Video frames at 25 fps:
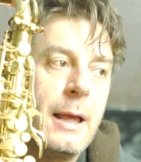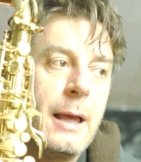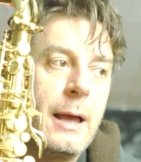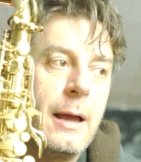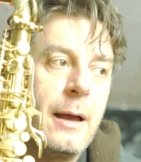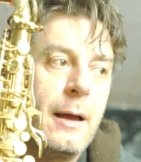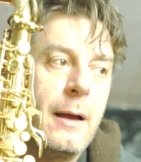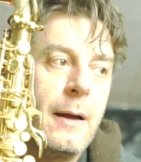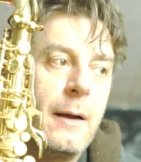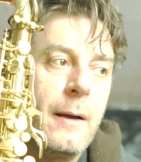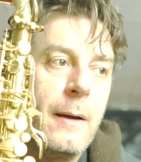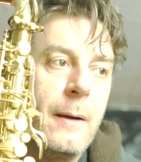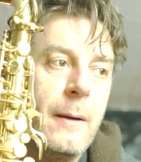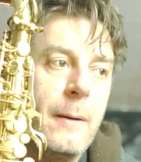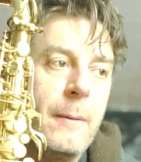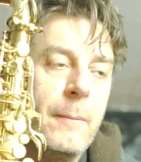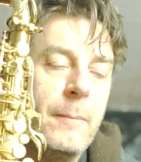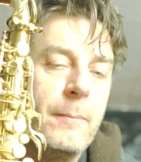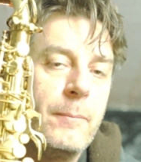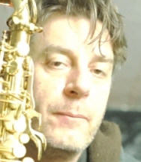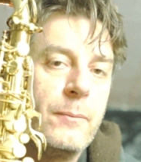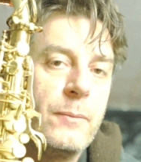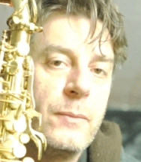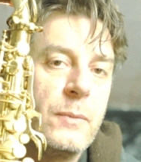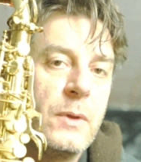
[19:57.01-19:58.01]

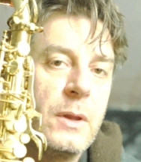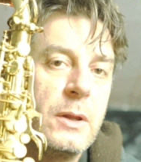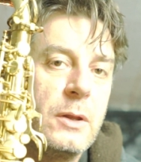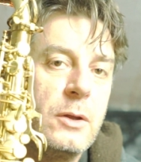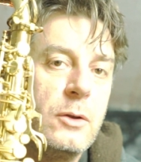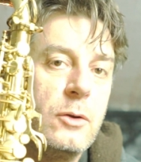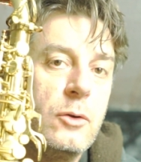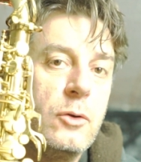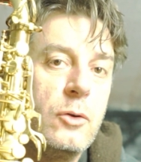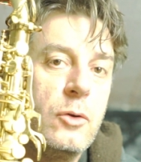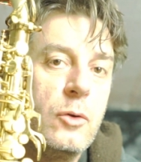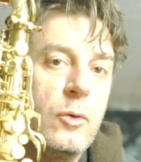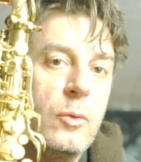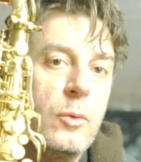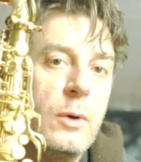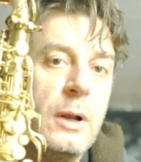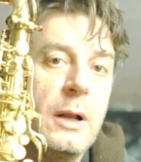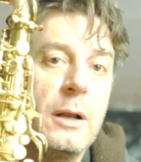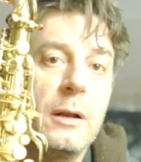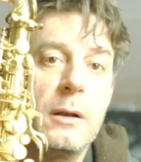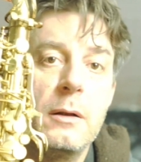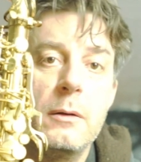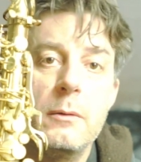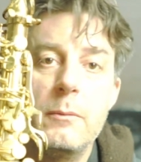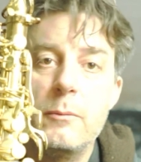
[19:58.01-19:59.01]
you
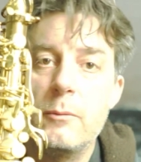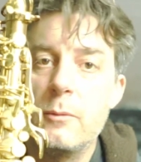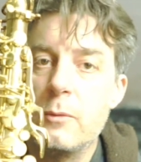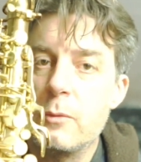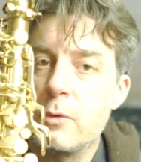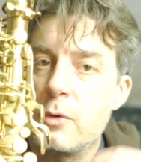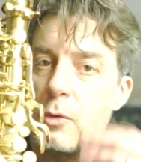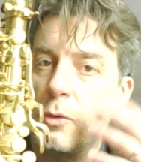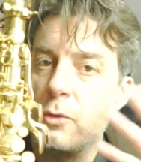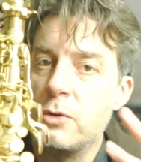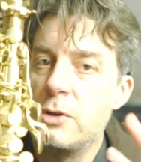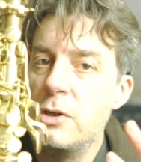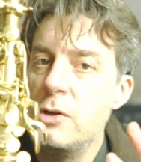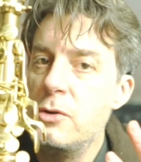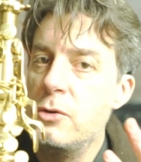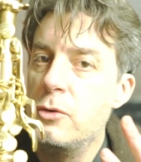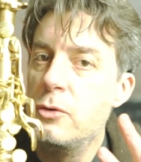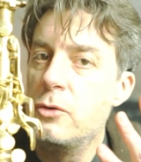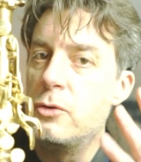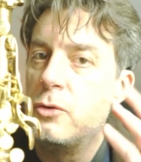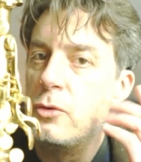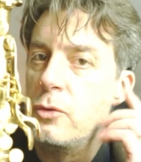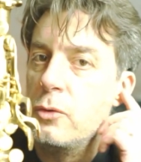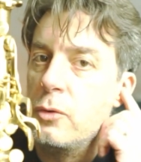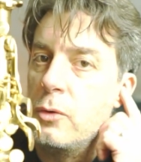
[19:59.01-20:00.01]
will continue
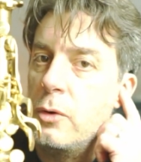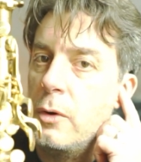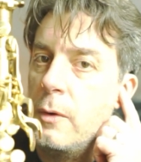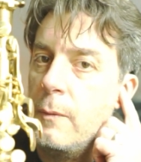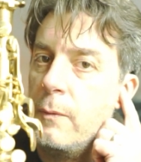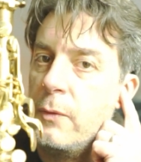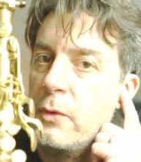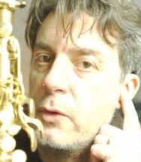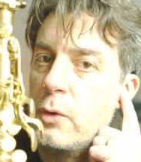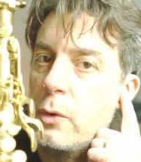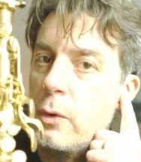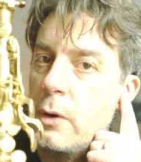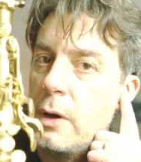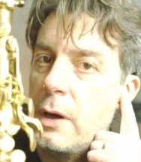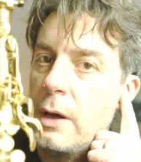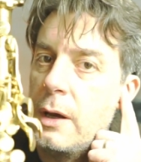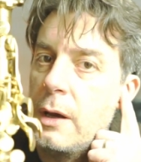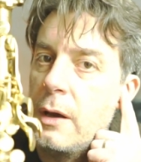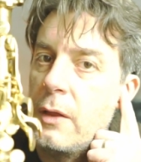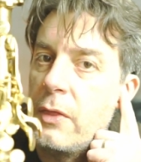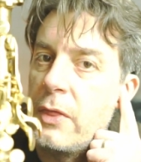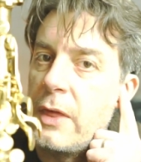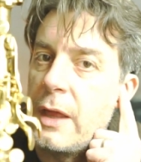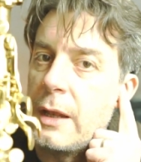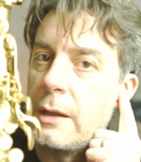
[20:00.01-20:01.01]
to
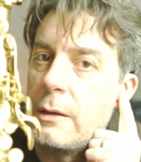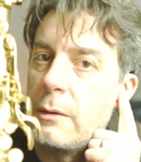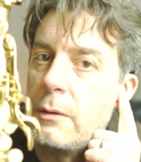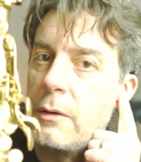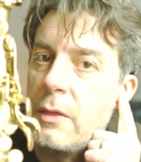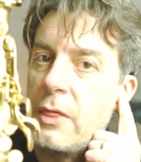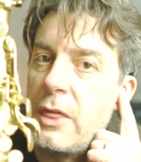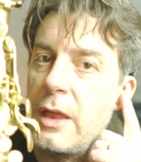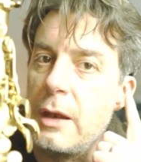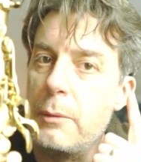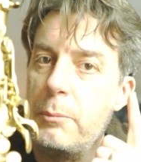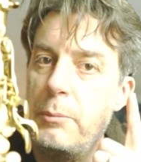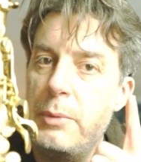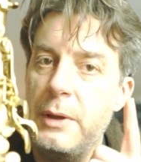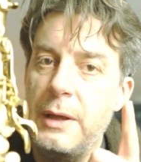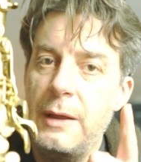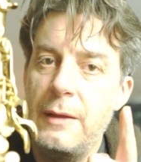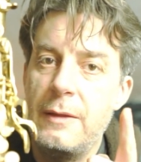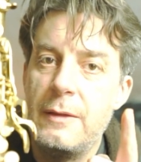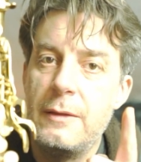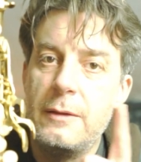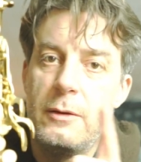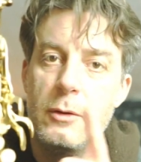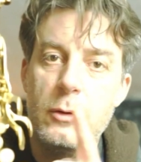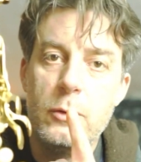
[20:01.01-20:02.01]
hear that
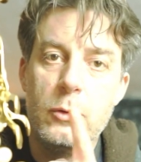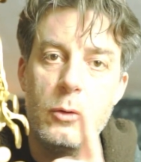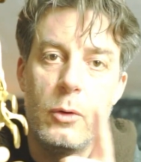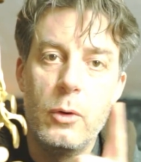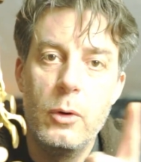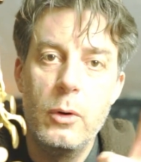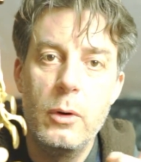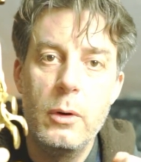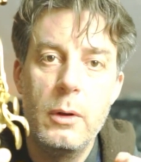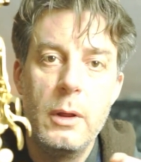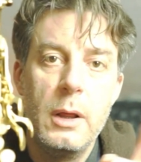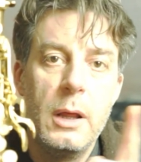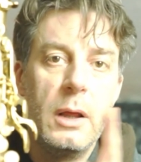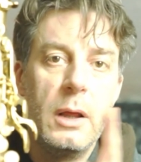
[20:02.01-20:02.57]
piece. You know,